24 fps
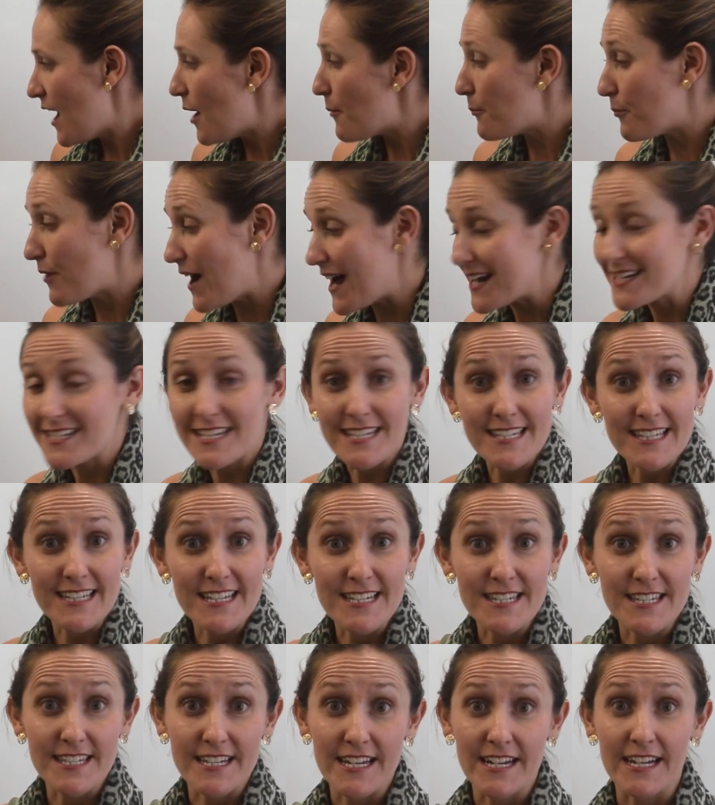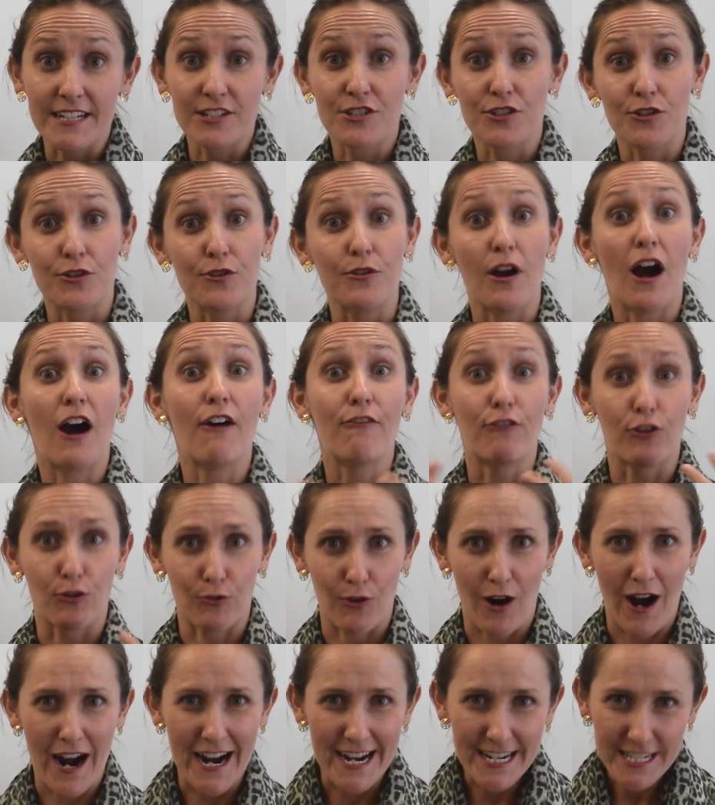Practice listening to a
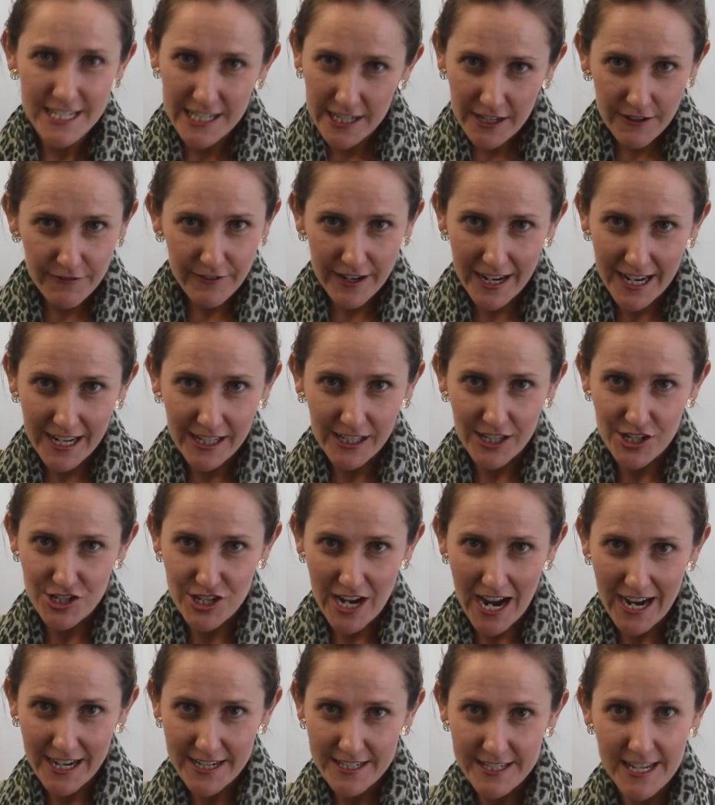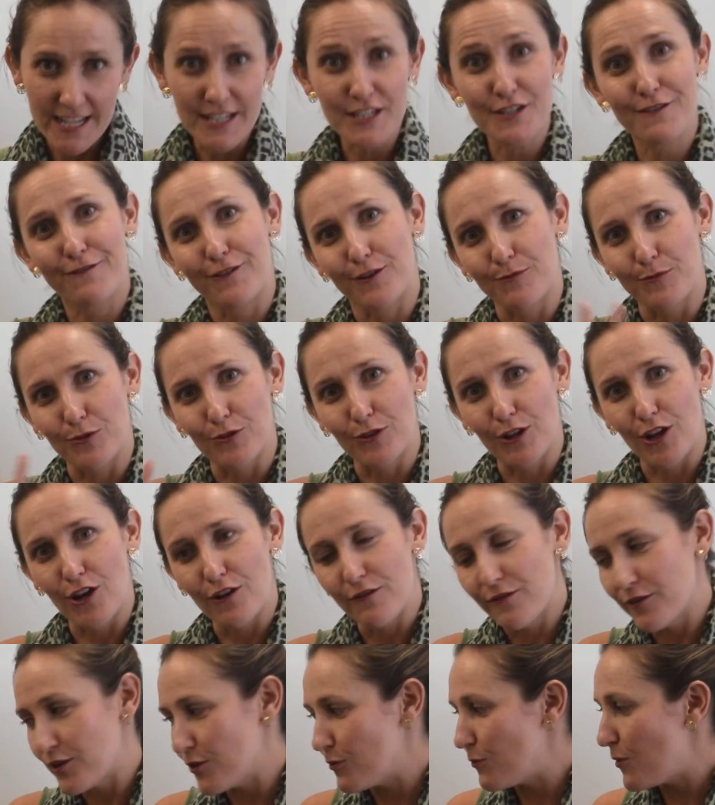variety of English accents from all
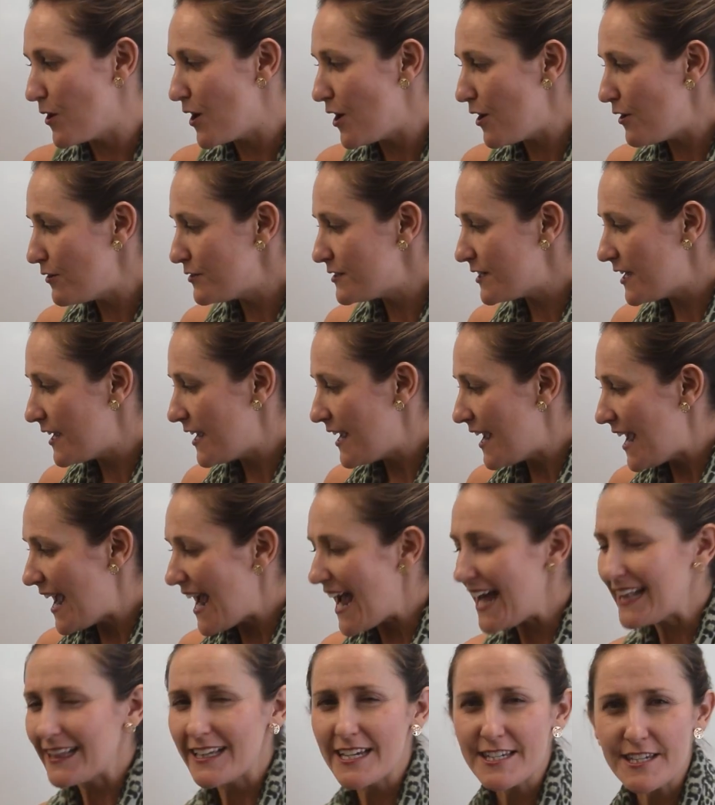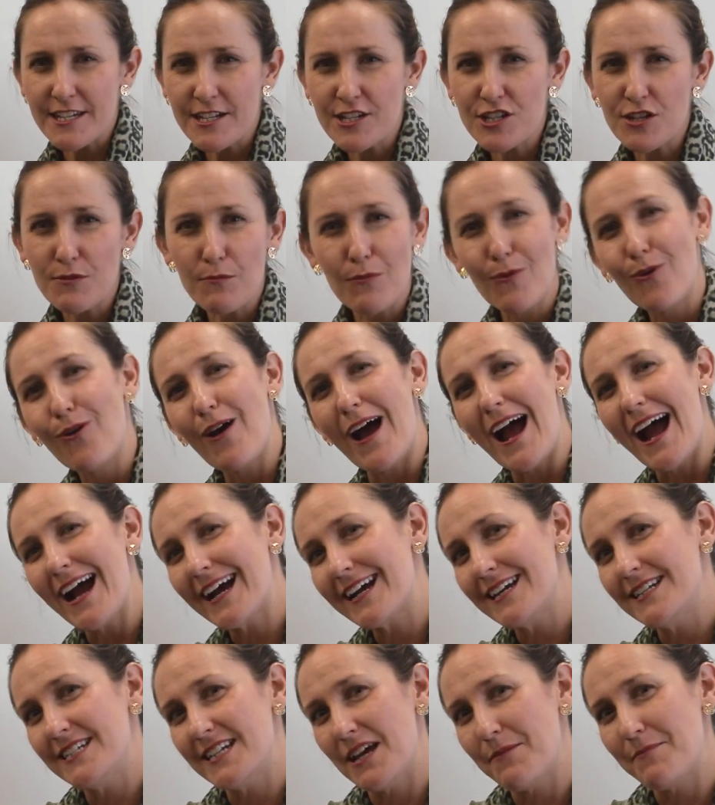over the world, and listen to more
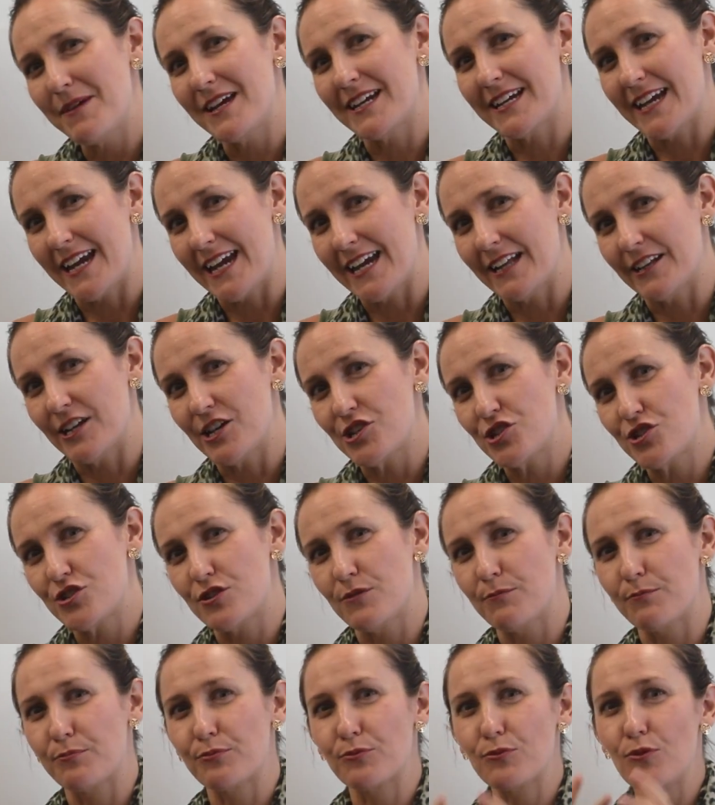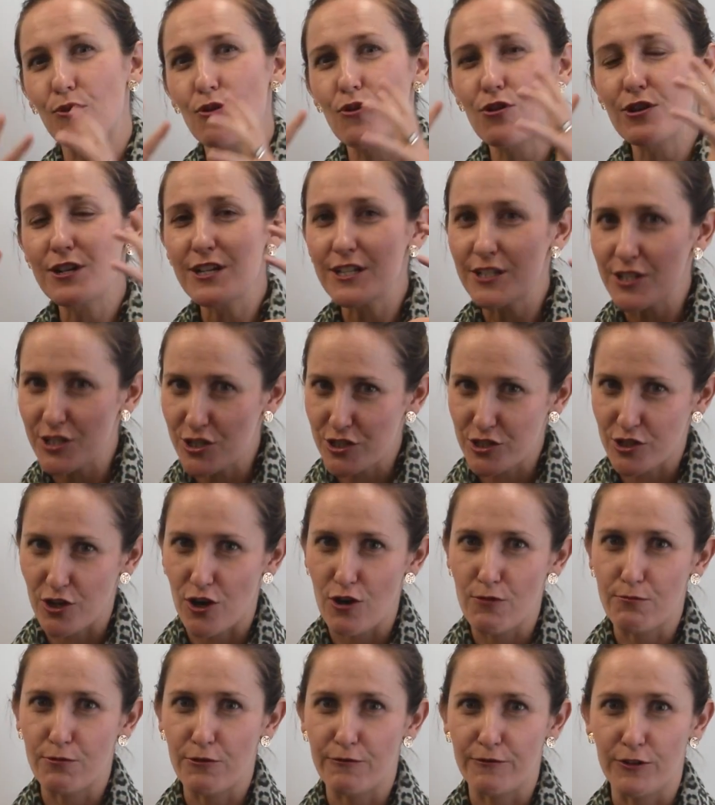academic English to broaden the
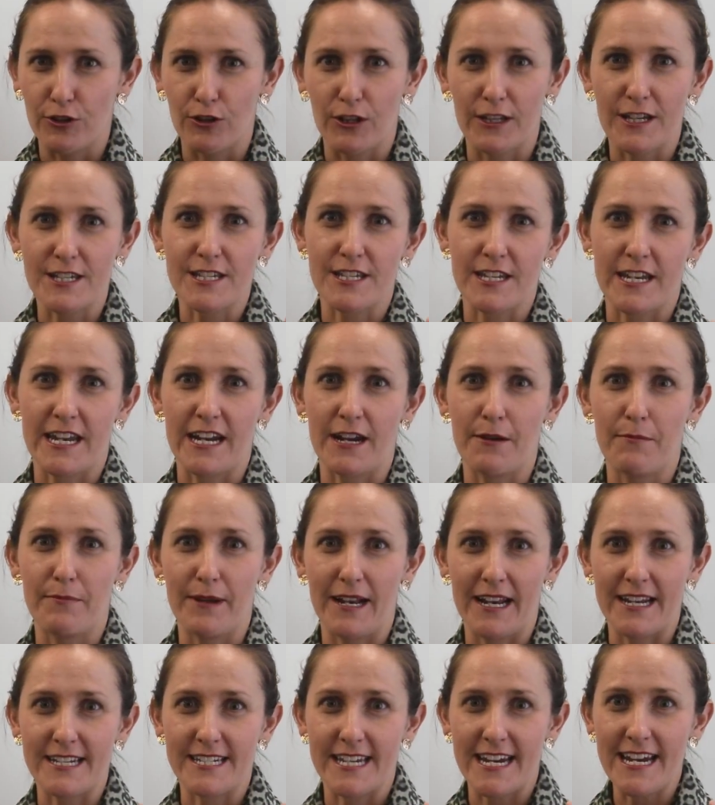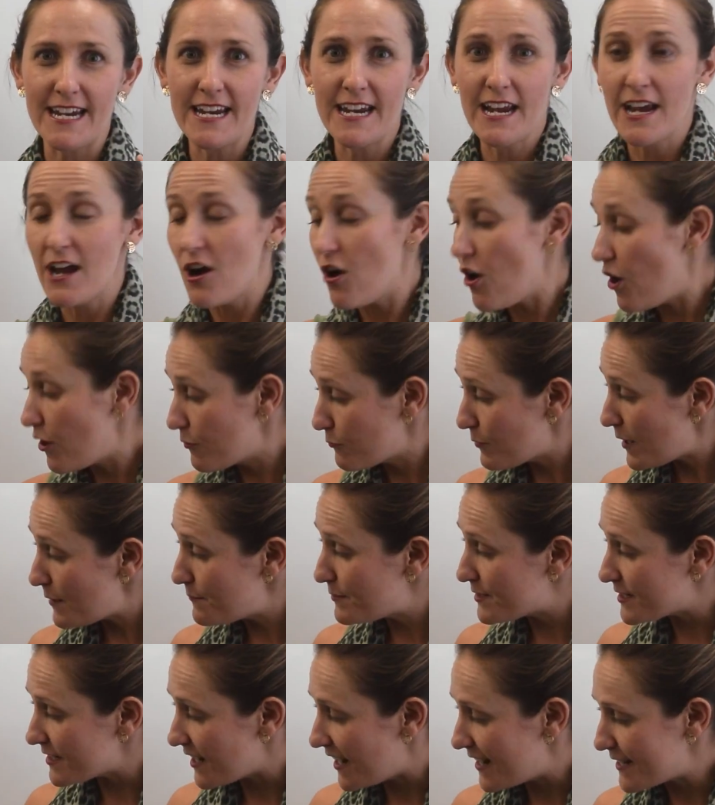scope of your listening ability on
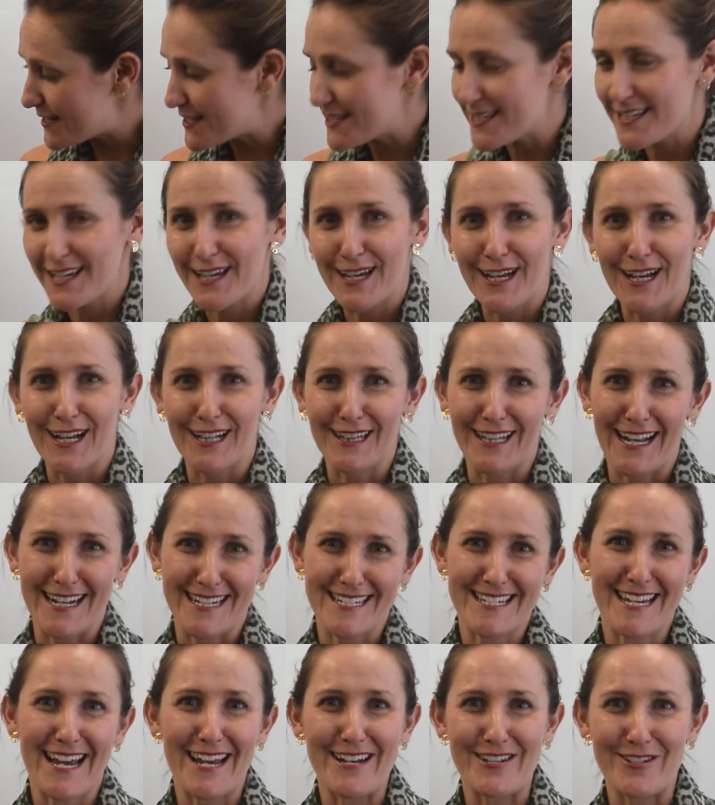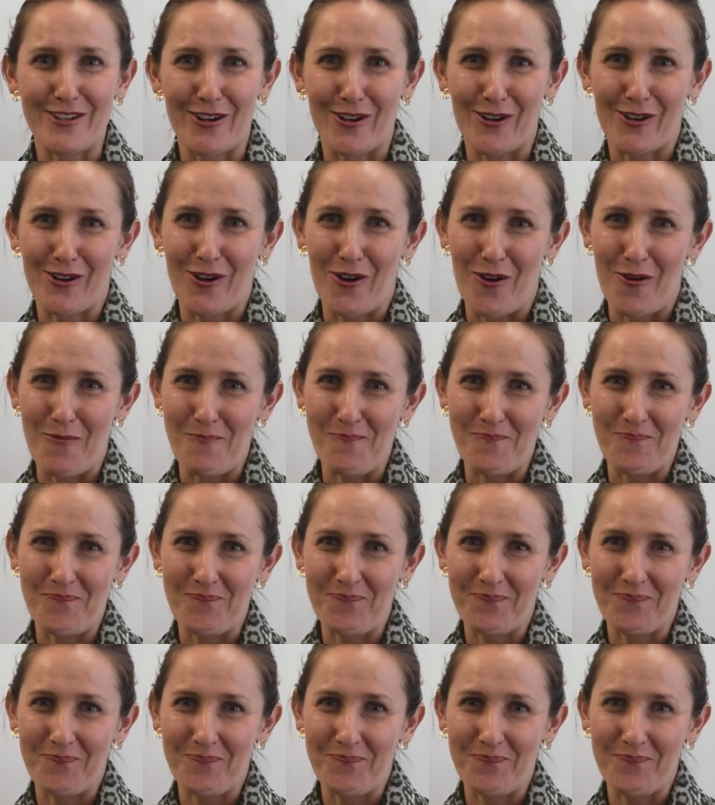websites like TED.com.